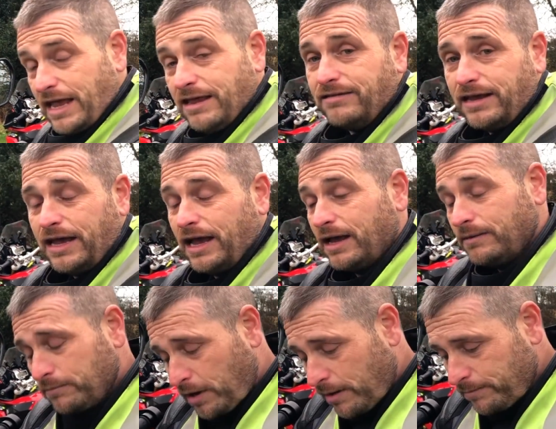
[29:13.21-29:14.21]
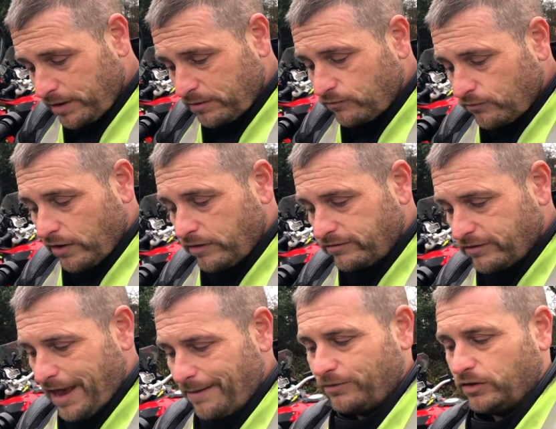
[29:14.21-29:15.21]
Is it, and I'm being very
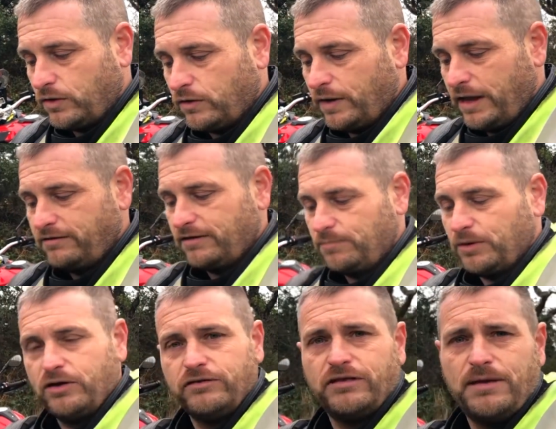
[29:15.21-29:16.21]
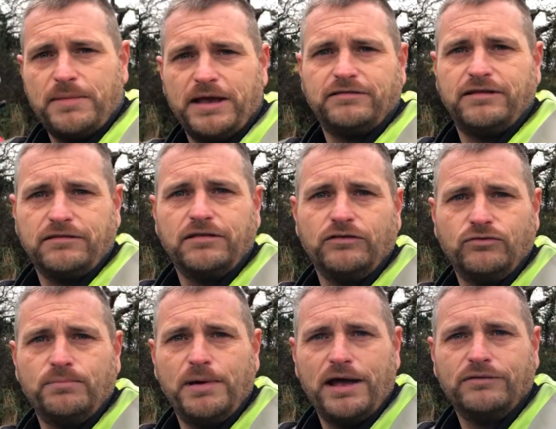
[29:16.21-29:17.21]
sceptical, is it because they make
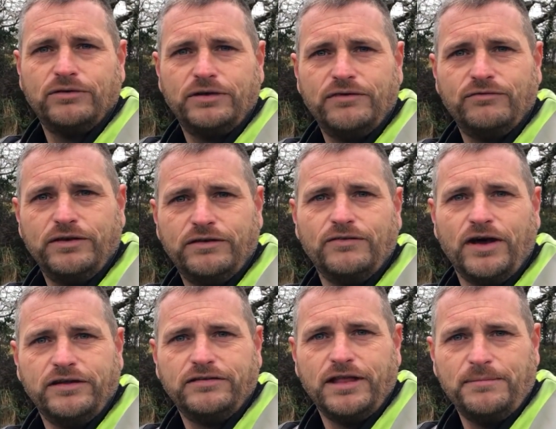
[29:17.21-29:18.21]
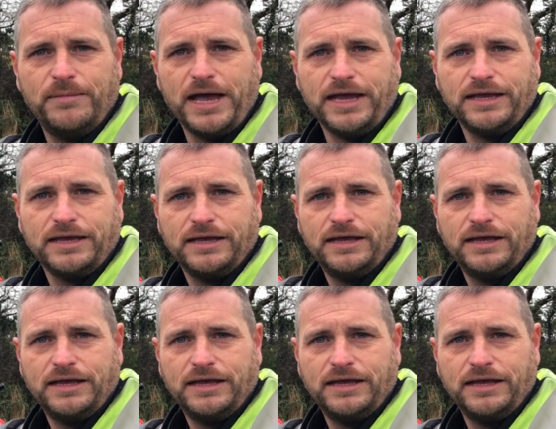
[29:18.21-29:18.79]
£600 on every device they make?